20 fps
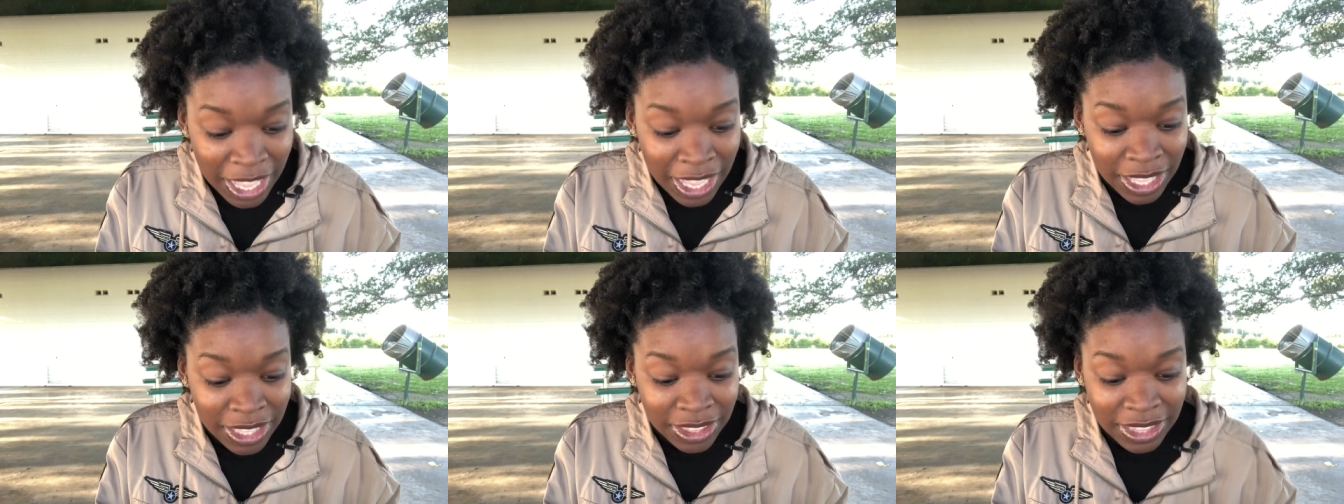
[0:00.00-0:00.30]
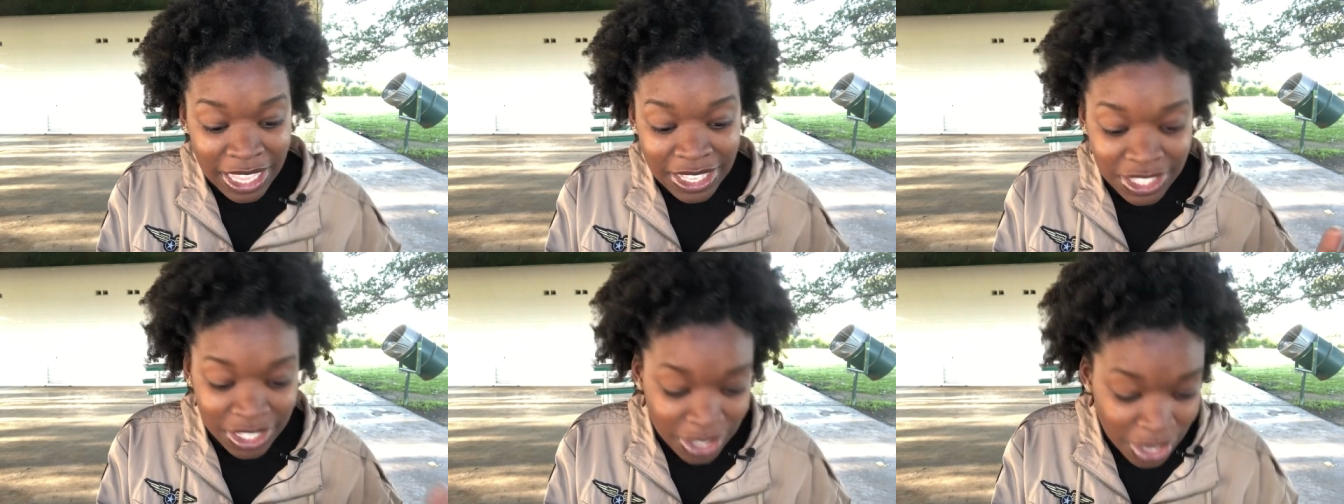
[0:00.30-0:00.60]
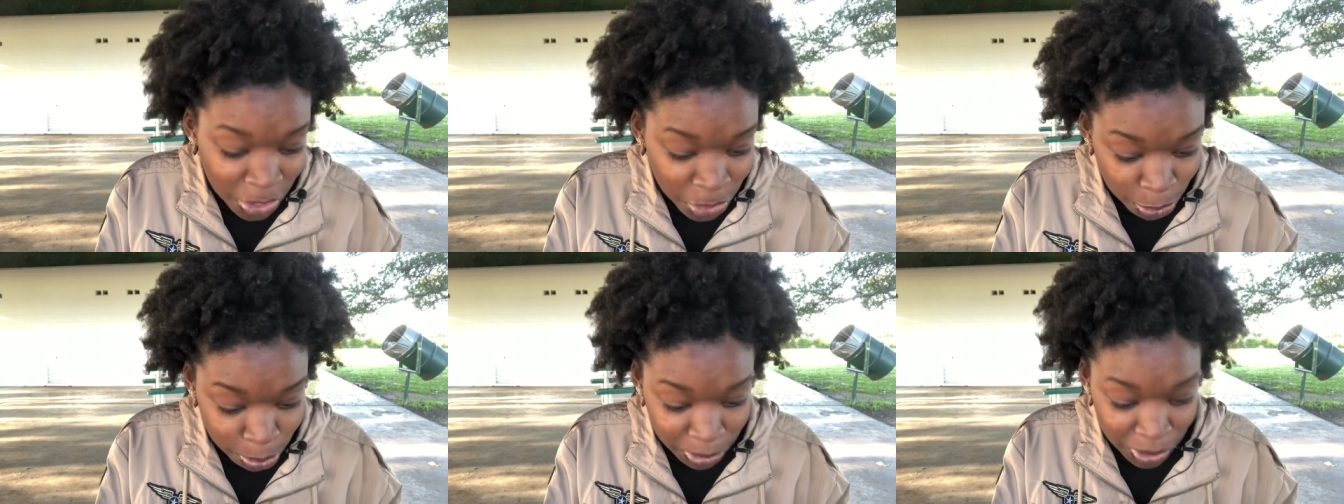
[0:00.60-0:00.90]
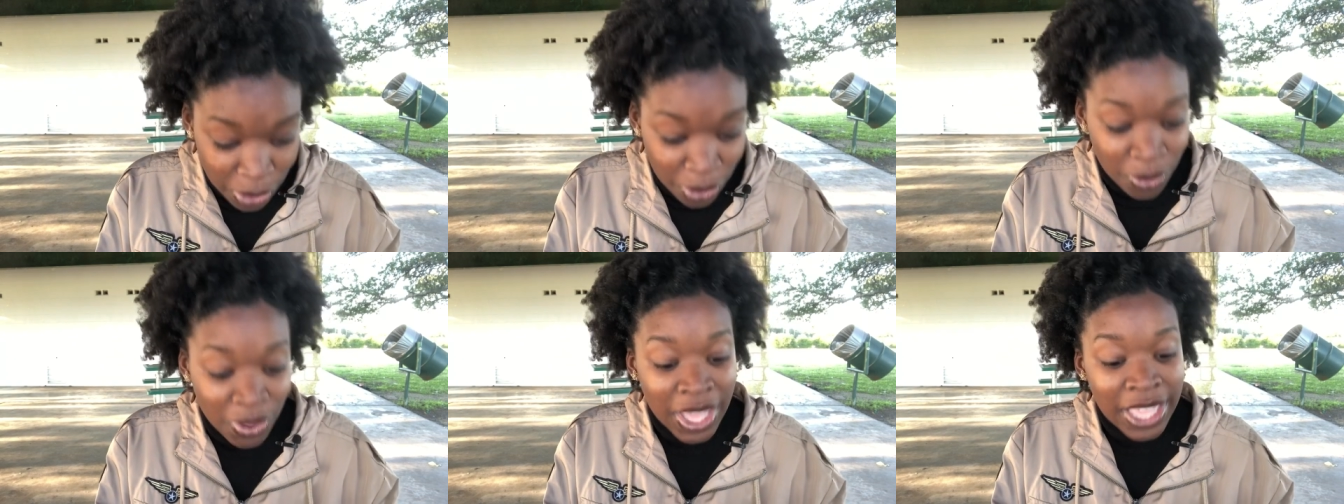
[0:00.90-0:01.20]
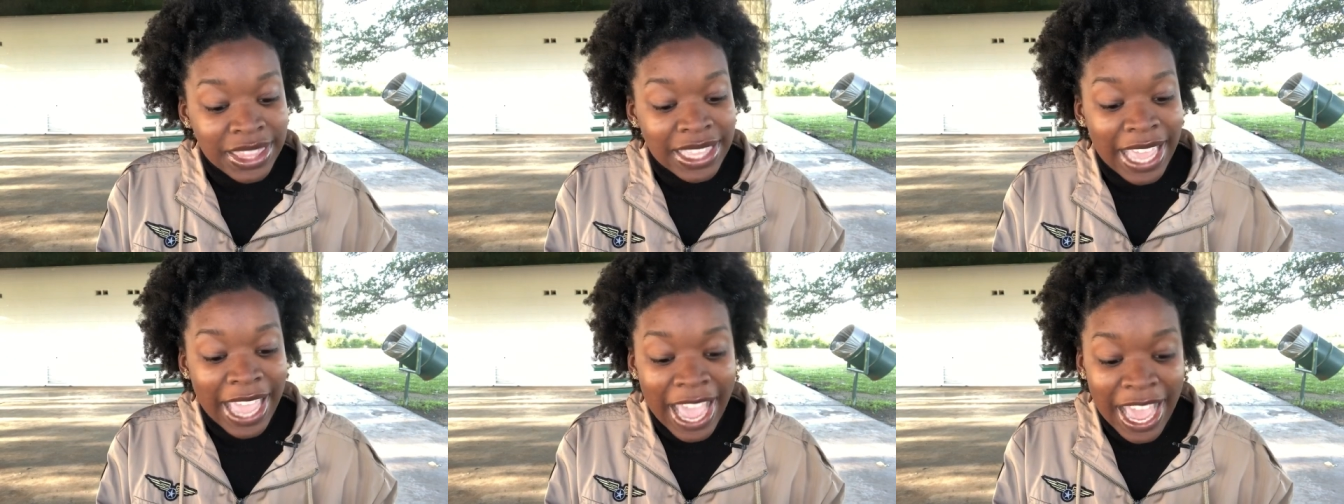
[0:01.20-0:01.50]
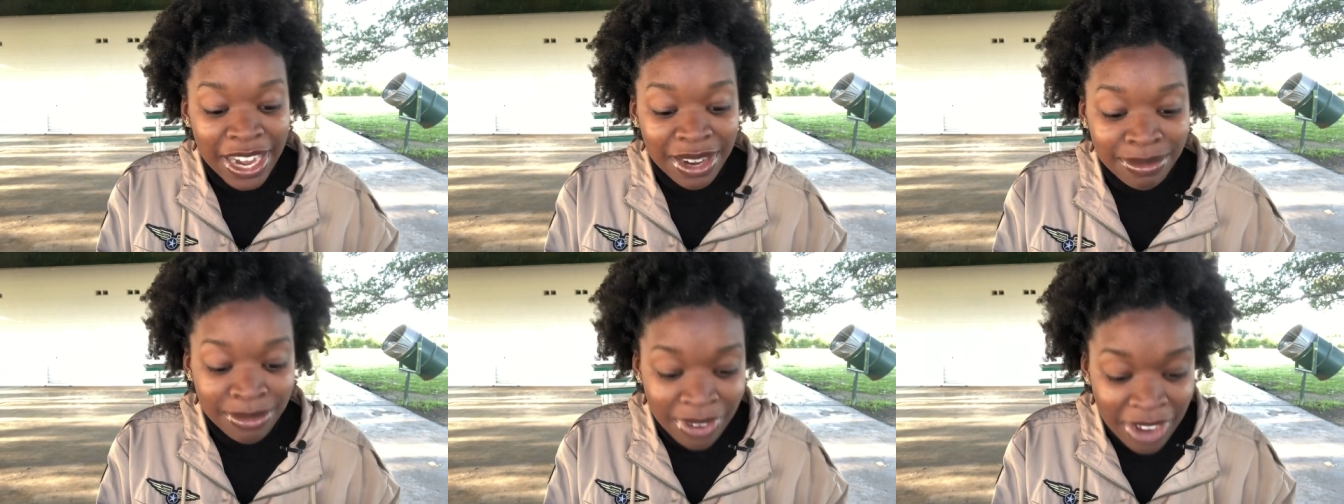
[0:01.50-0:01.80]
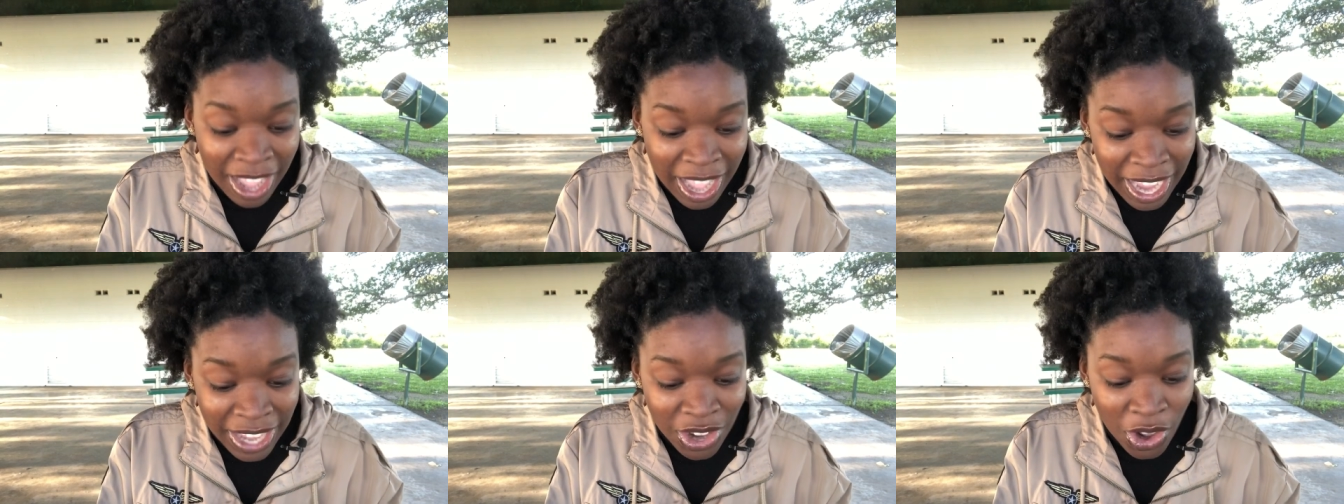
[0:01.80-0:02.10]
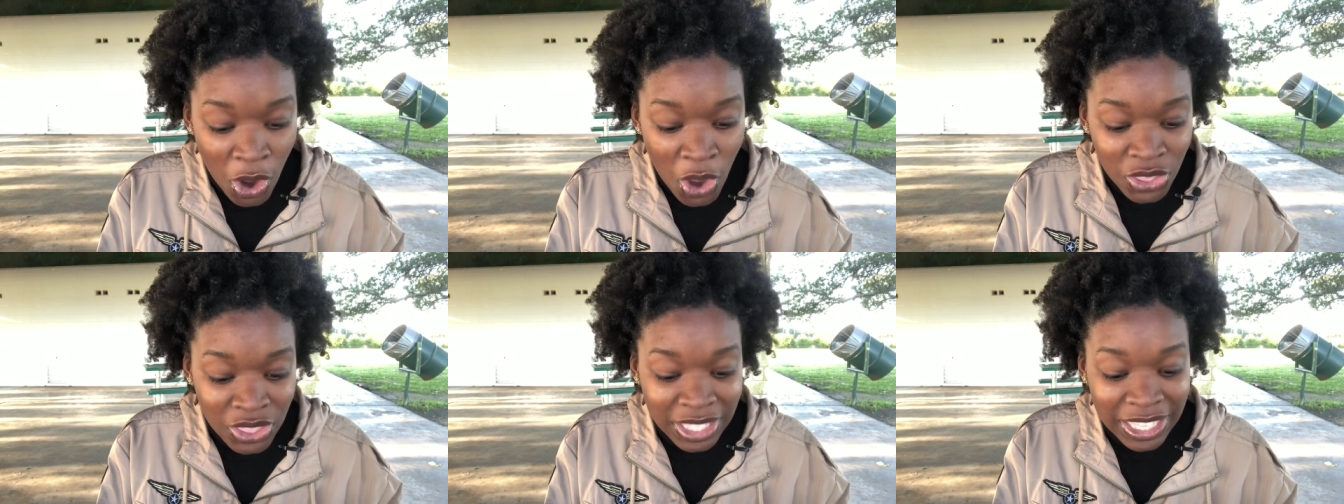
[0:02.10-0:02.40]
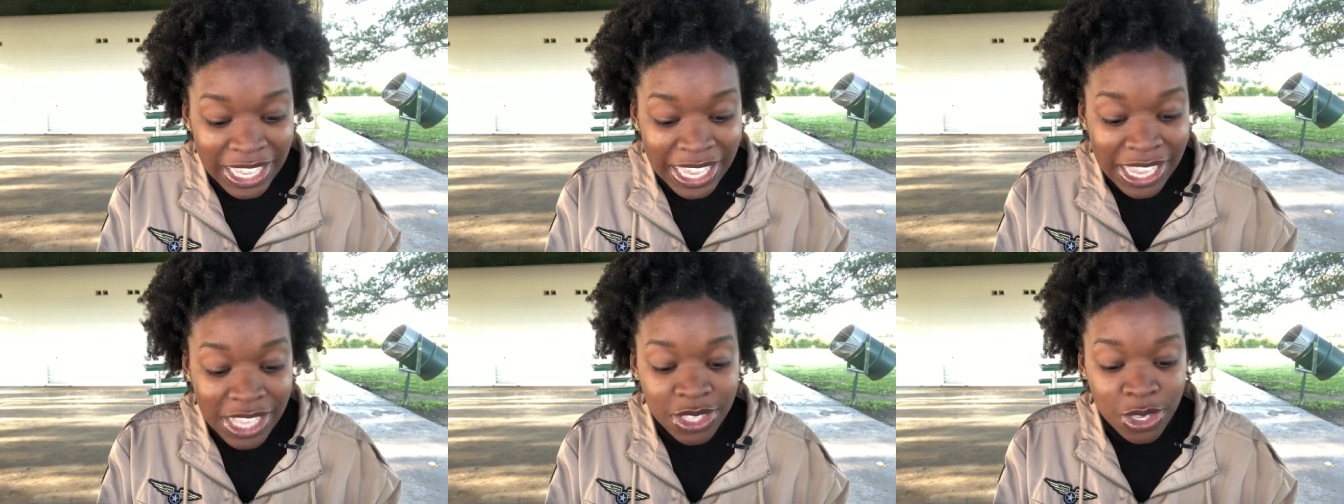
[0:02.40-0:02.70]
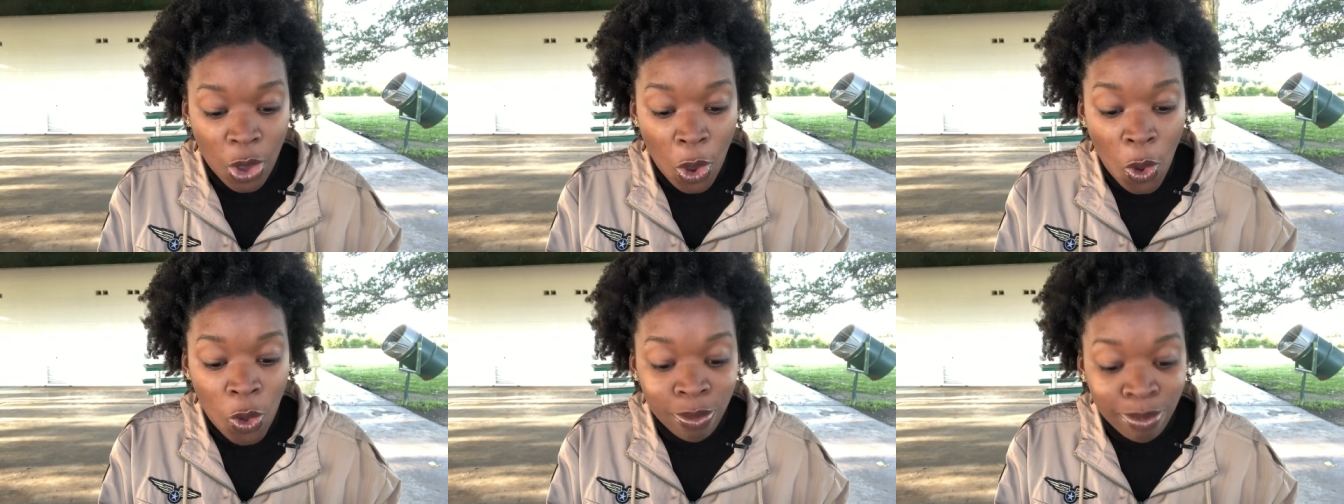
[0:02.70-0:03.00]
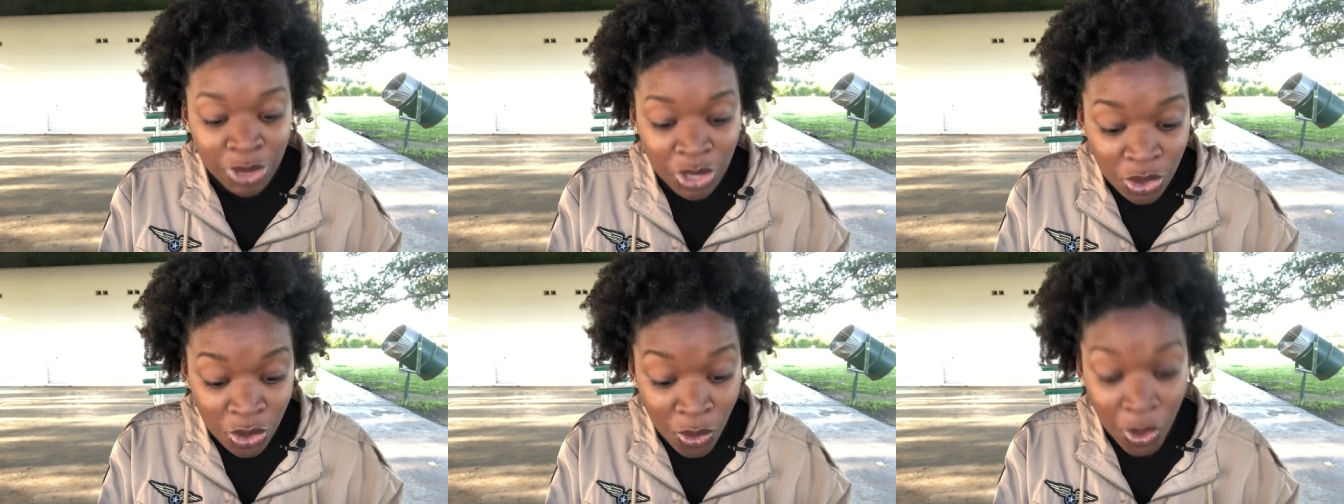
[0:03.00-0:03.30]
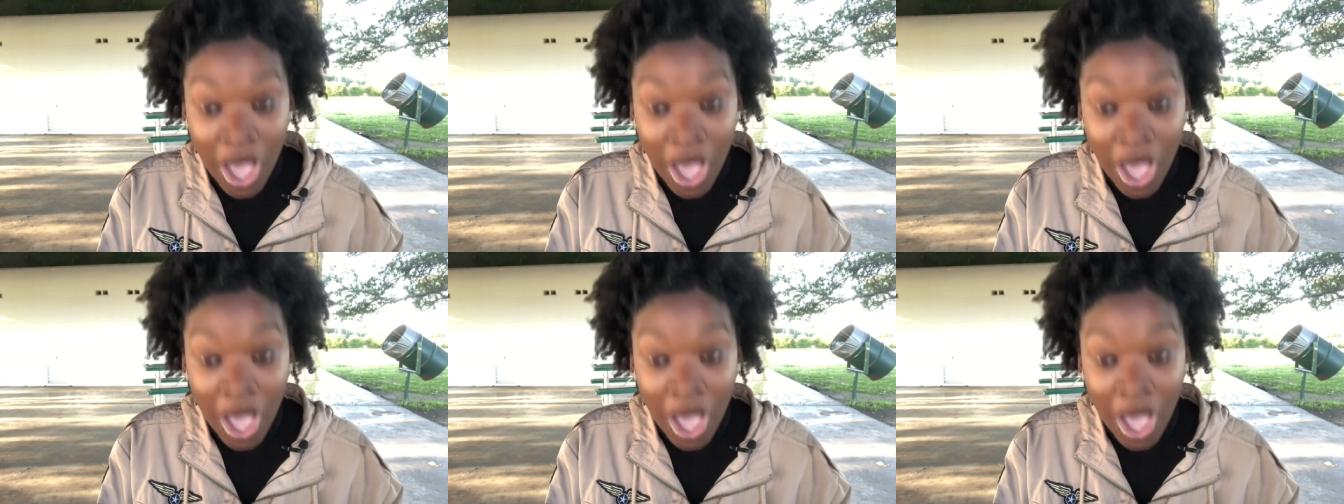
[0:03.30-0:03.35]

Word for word: That's another blow. They had him ride on the king's own mule.